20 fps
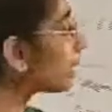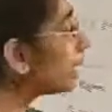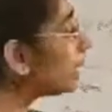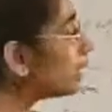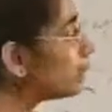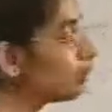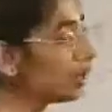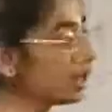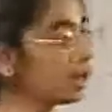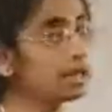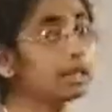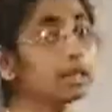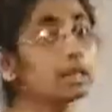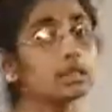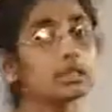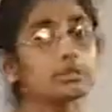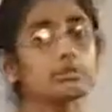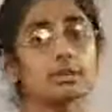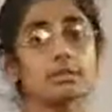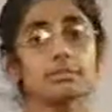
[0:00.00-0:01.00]
In a mark
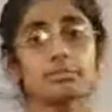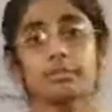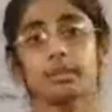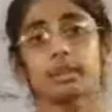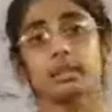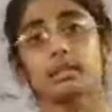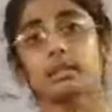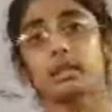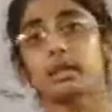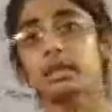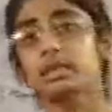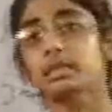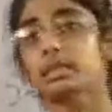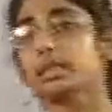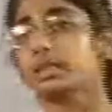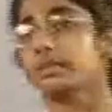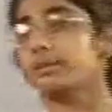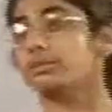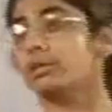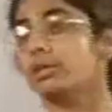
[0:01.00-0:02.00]
and sweep
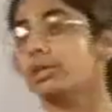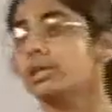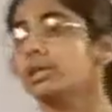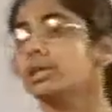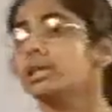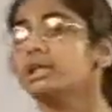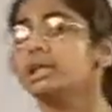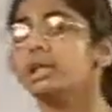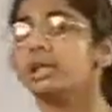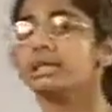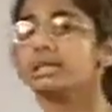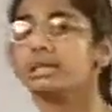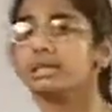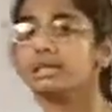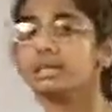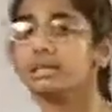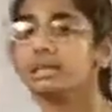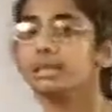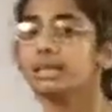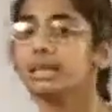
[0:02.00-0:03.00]
methodology, what it does
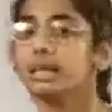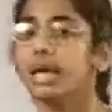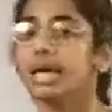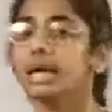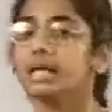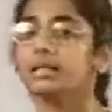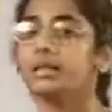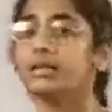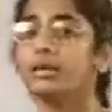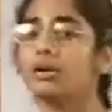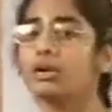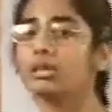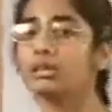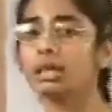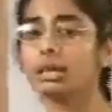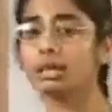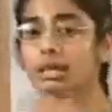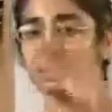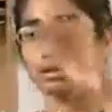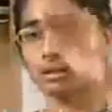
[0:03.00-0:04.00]
is, it goes
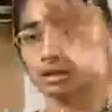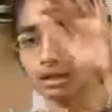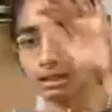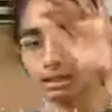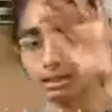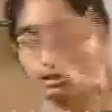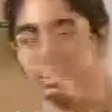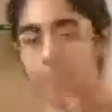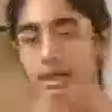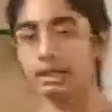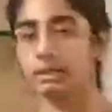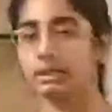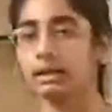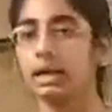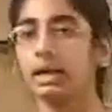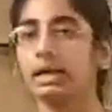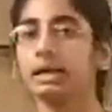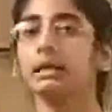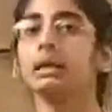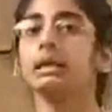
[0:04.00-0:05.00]
across your
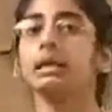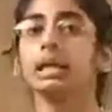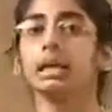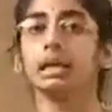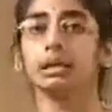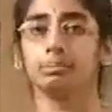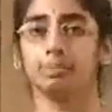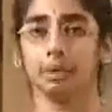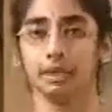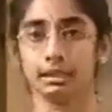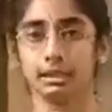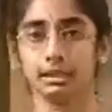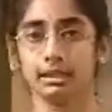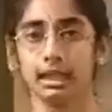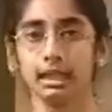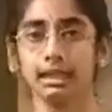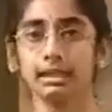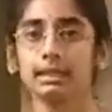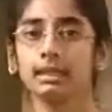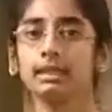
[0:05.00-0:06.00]
entire heap and
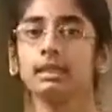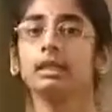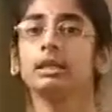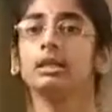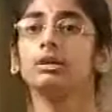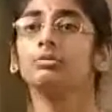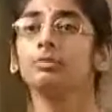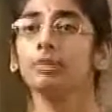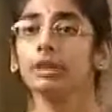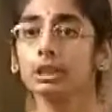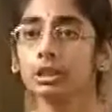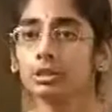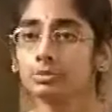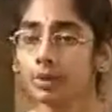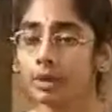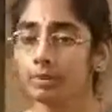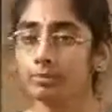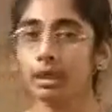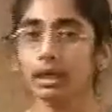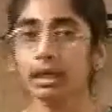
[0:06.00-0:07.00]
checks which
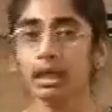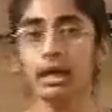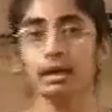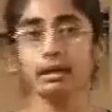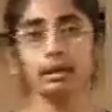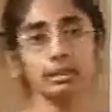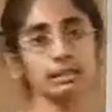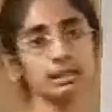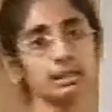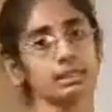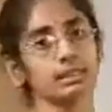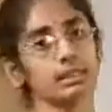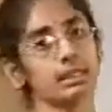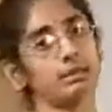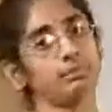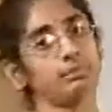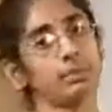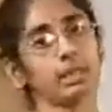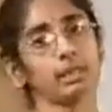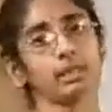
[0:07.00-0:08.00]
memory addresses
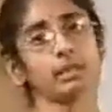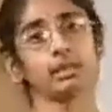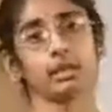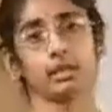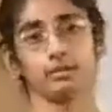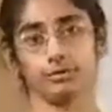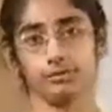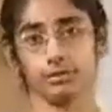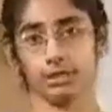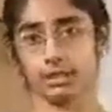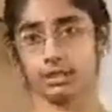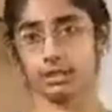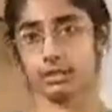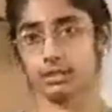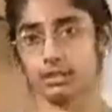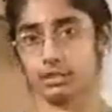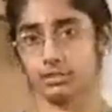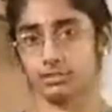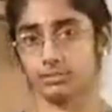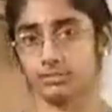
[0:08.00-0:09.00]
are being
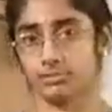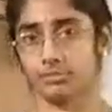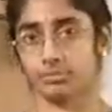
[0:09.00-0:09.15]
referenced.